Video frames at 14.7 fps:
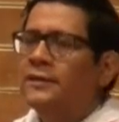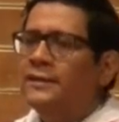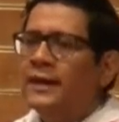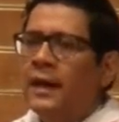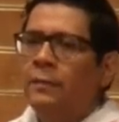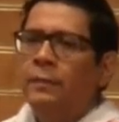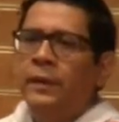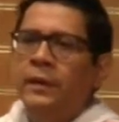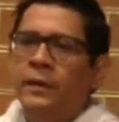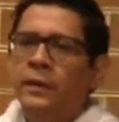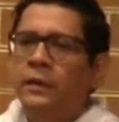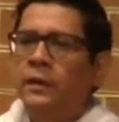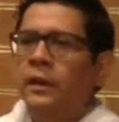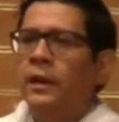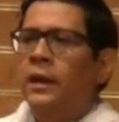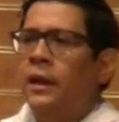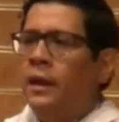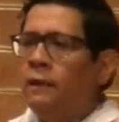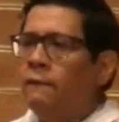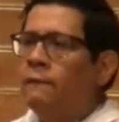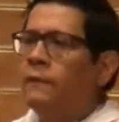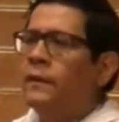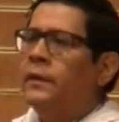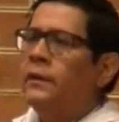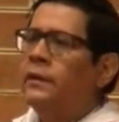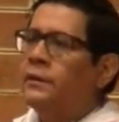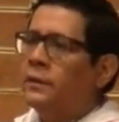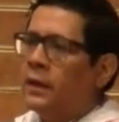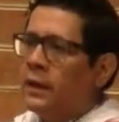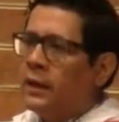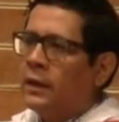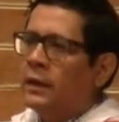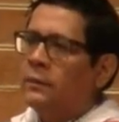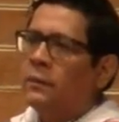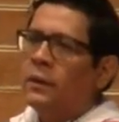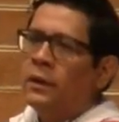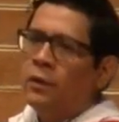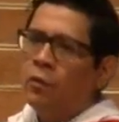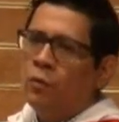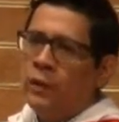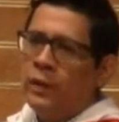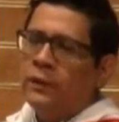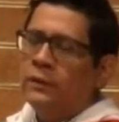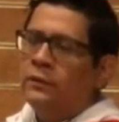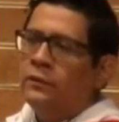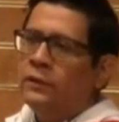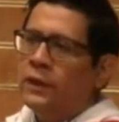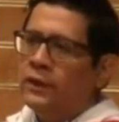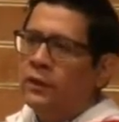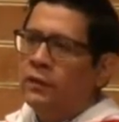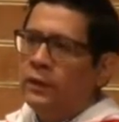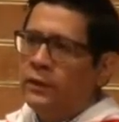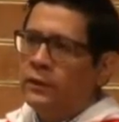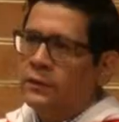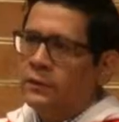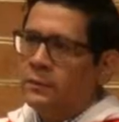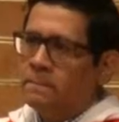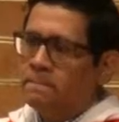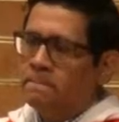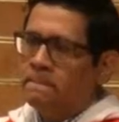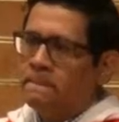This happened every time I went to the units.